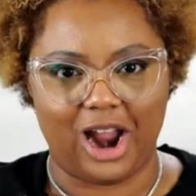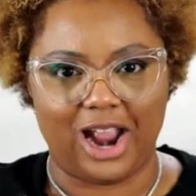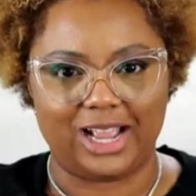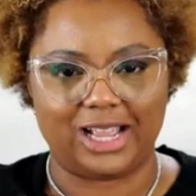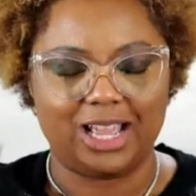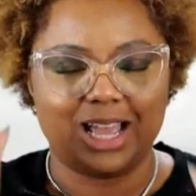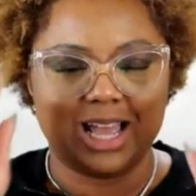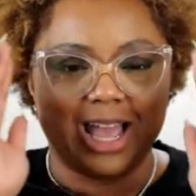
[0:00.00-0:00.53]
All
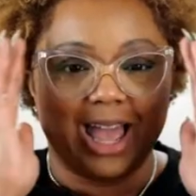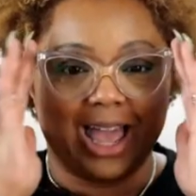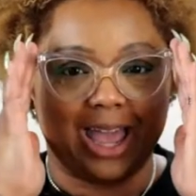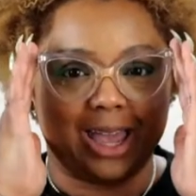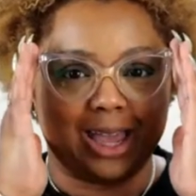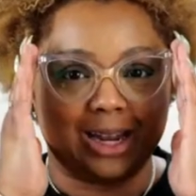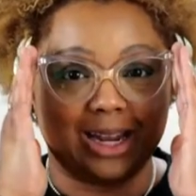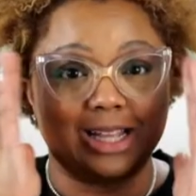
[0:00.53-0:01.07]
right.
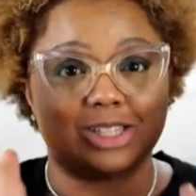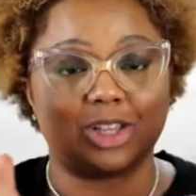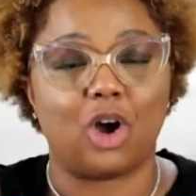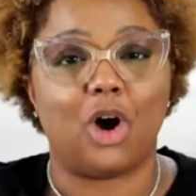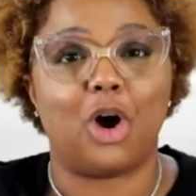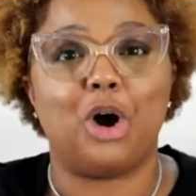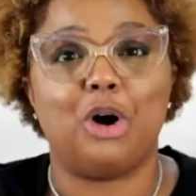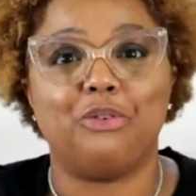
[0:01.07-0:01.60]
And it's
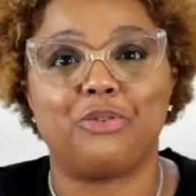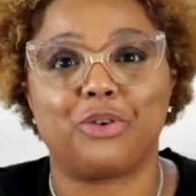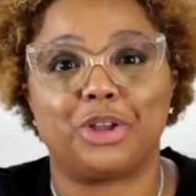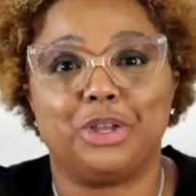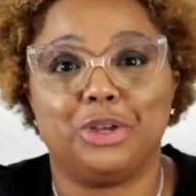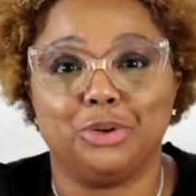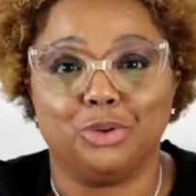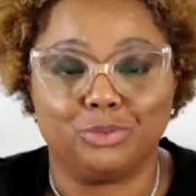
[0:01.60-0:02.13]
all for
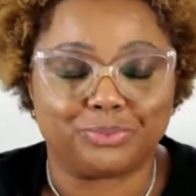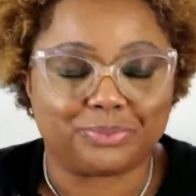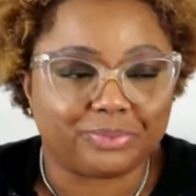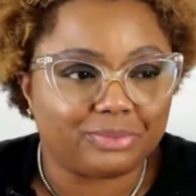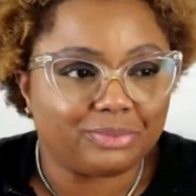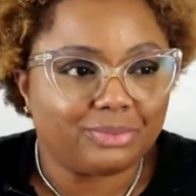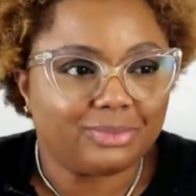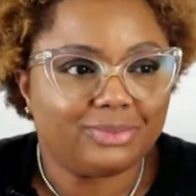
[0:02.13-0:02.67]
you.
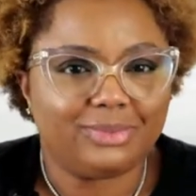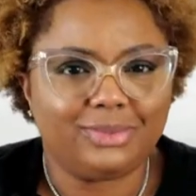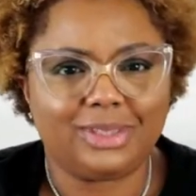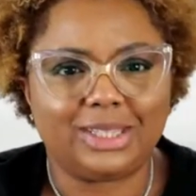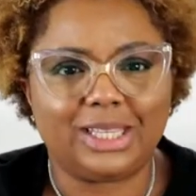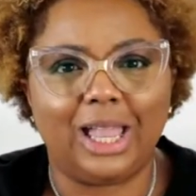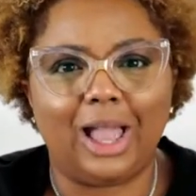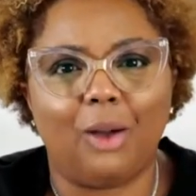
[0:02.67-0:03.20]

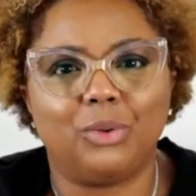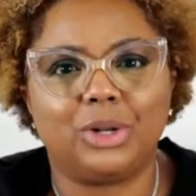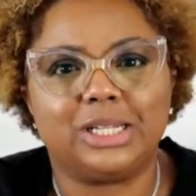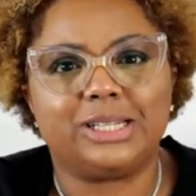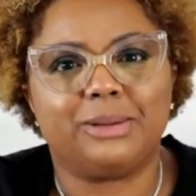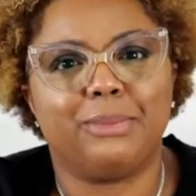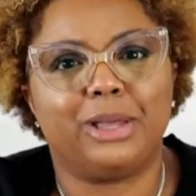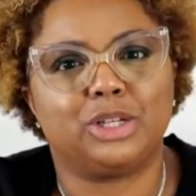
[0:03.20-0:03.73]
I
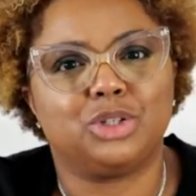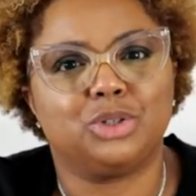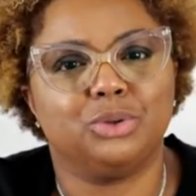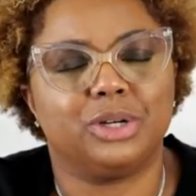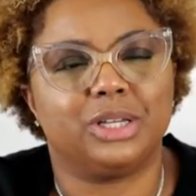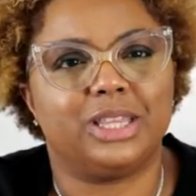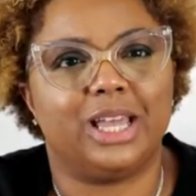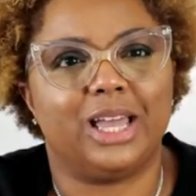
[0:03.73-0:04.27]
wanted to make
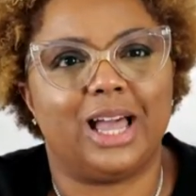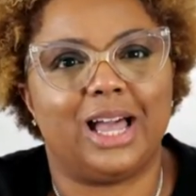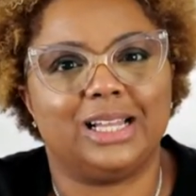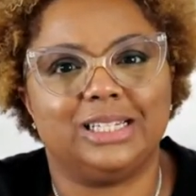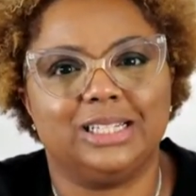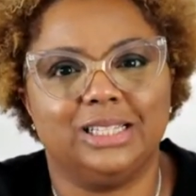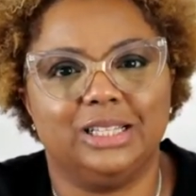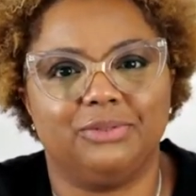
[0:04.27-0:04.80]
sure that
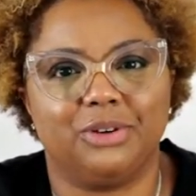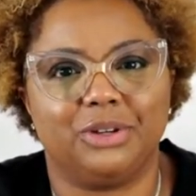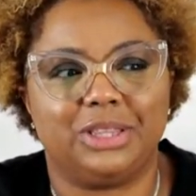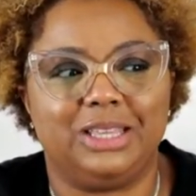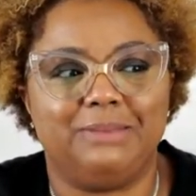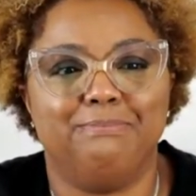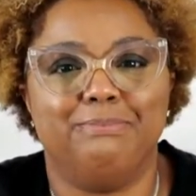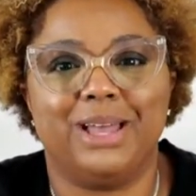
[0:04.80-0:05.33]
I
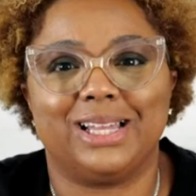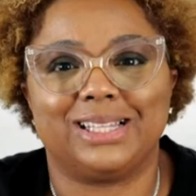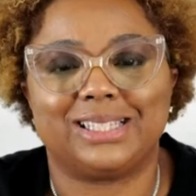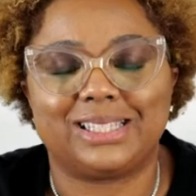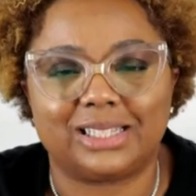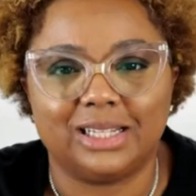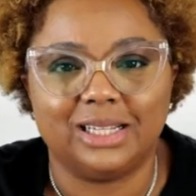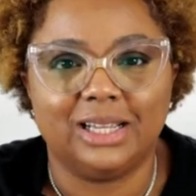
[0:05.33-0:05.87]
delivered the
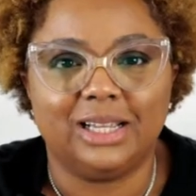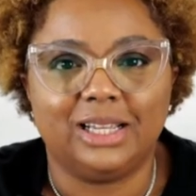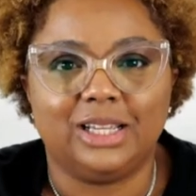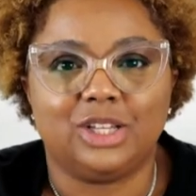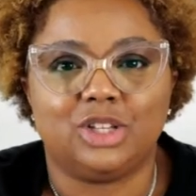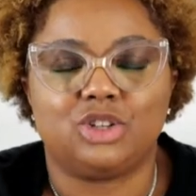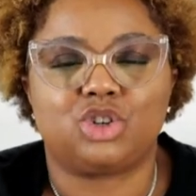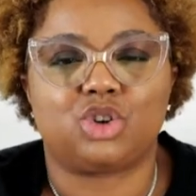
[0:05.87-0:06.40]
best
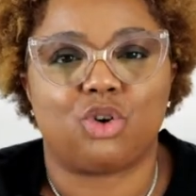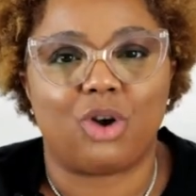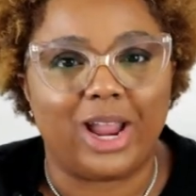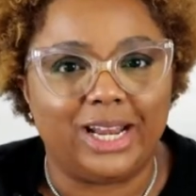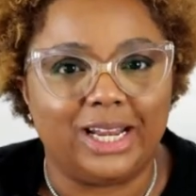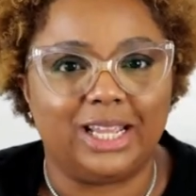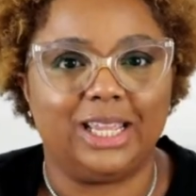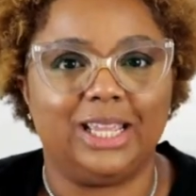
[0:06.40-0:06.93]

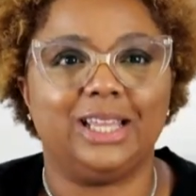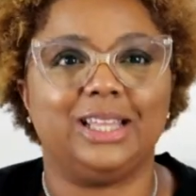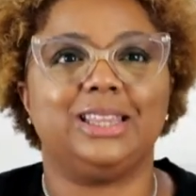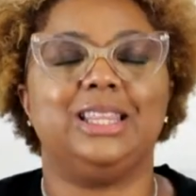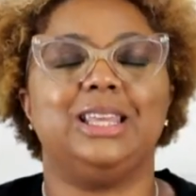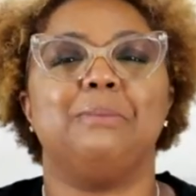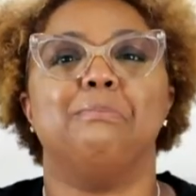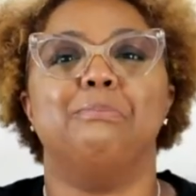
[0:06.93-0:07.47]
training,
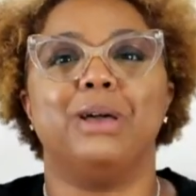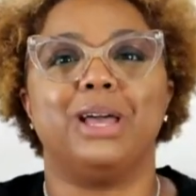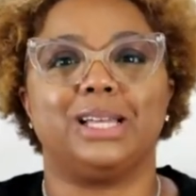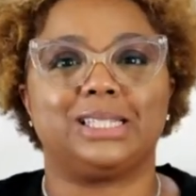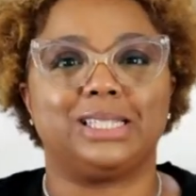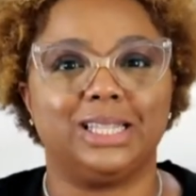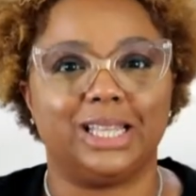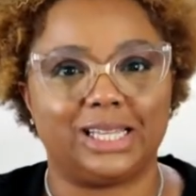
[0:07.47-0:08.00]
the
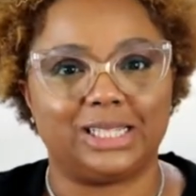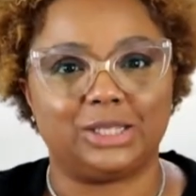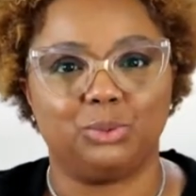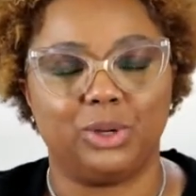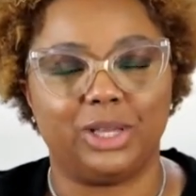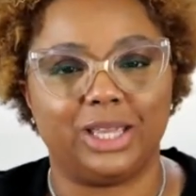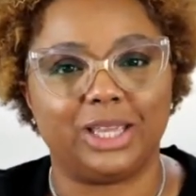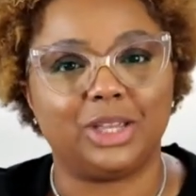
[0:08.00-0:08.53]
best Lace
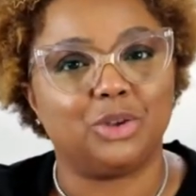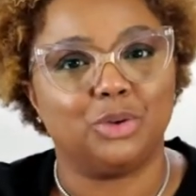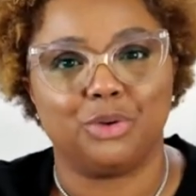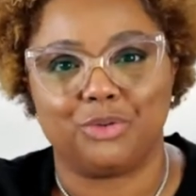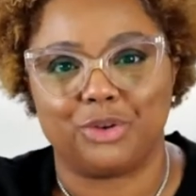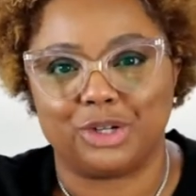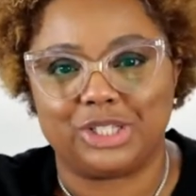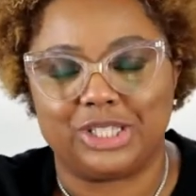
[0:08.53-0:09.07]
Wig
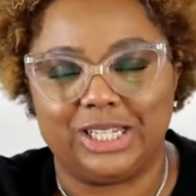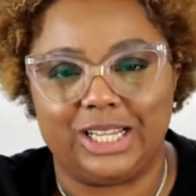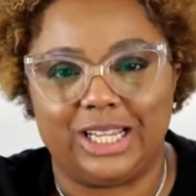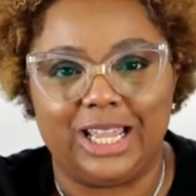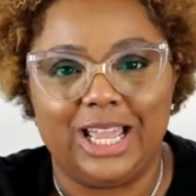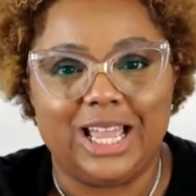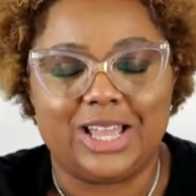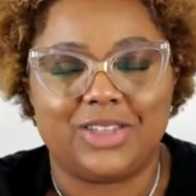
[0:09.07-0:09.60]

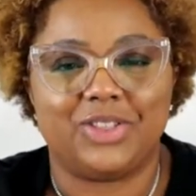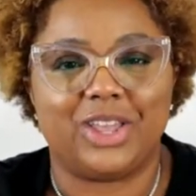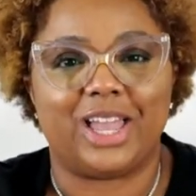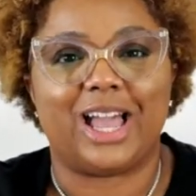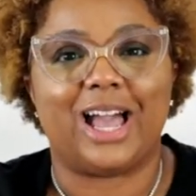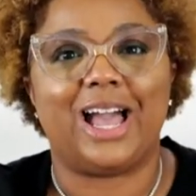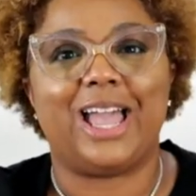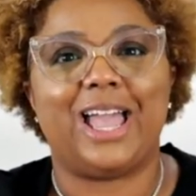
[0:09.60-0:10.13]
University
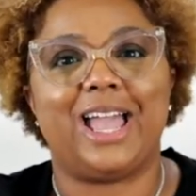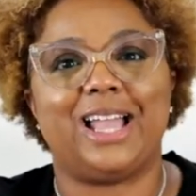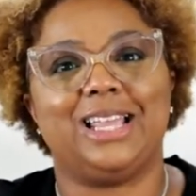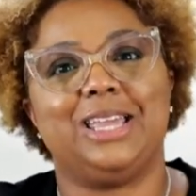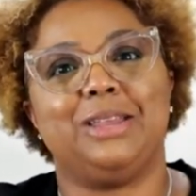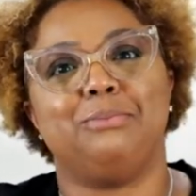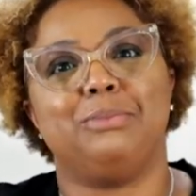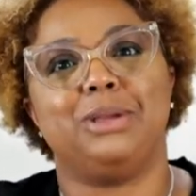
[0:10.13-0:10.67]
that I
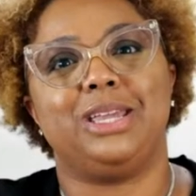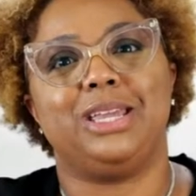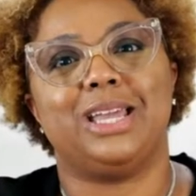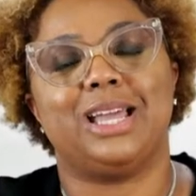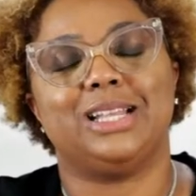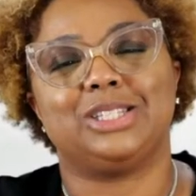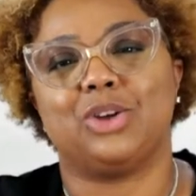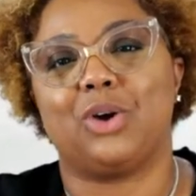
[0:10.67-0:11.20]
had in me.
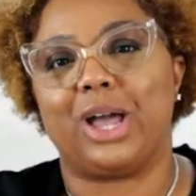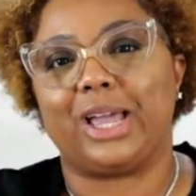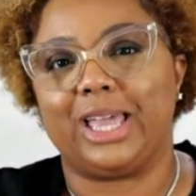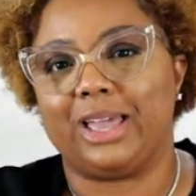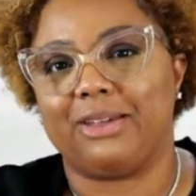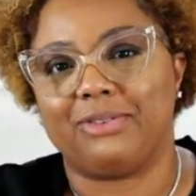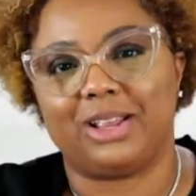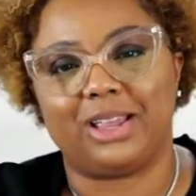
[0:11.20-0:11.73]
And so I
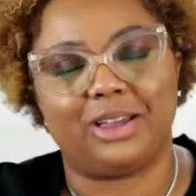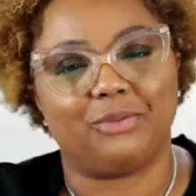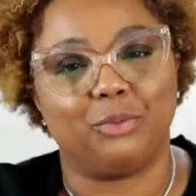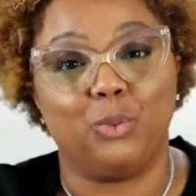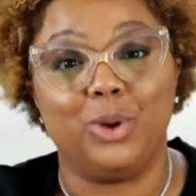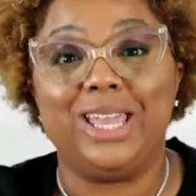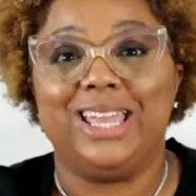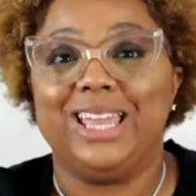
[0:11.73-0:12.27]
gave it,
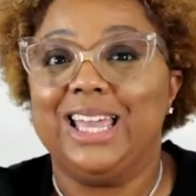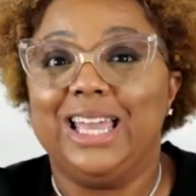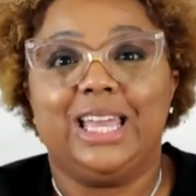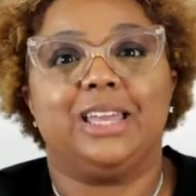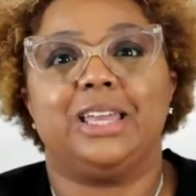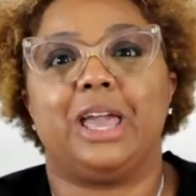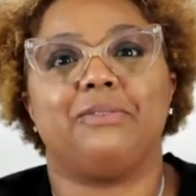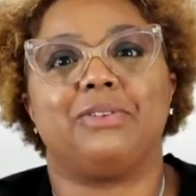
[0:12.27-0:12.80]
we
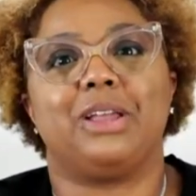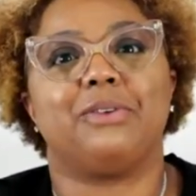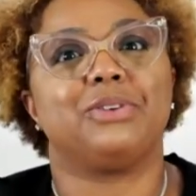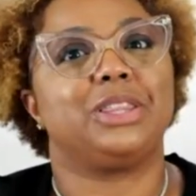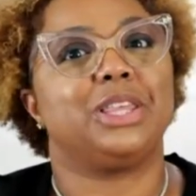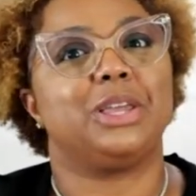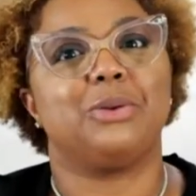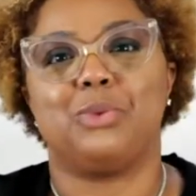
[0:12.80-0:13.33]
gave it
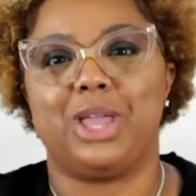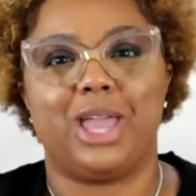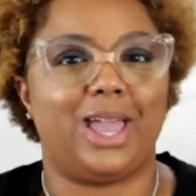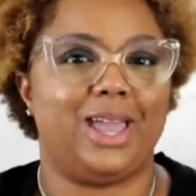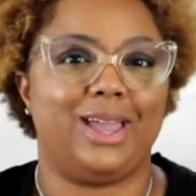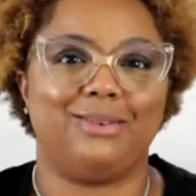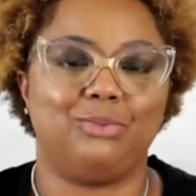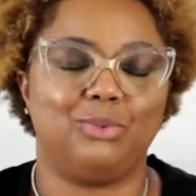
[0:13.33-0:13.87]
everything we
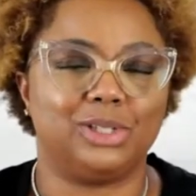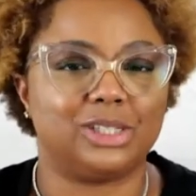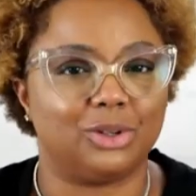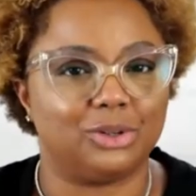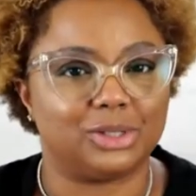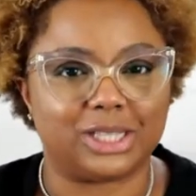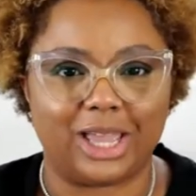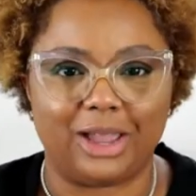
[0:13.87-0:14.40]
had. Once
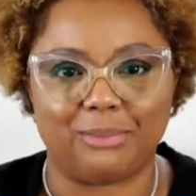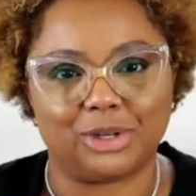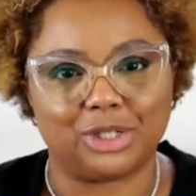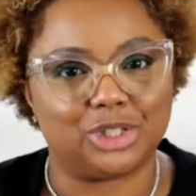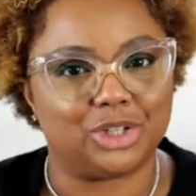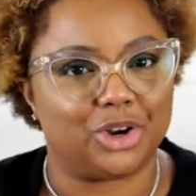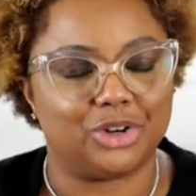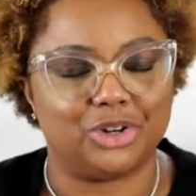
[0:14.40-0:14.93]
those
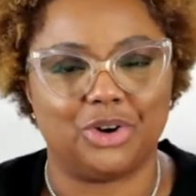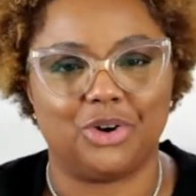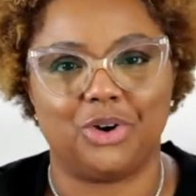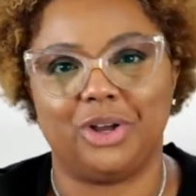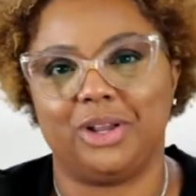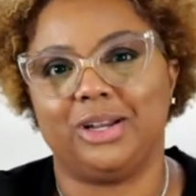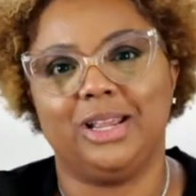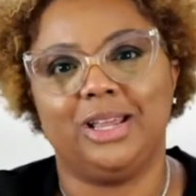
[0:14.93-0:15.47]
cameras turned
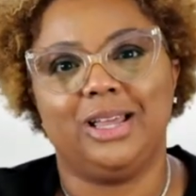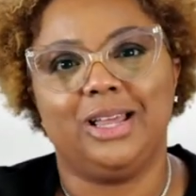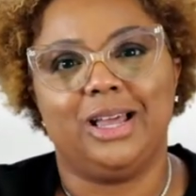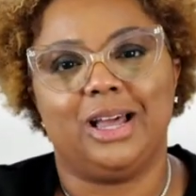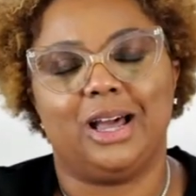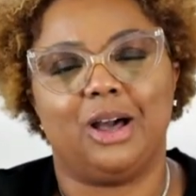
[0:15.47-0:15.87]
on,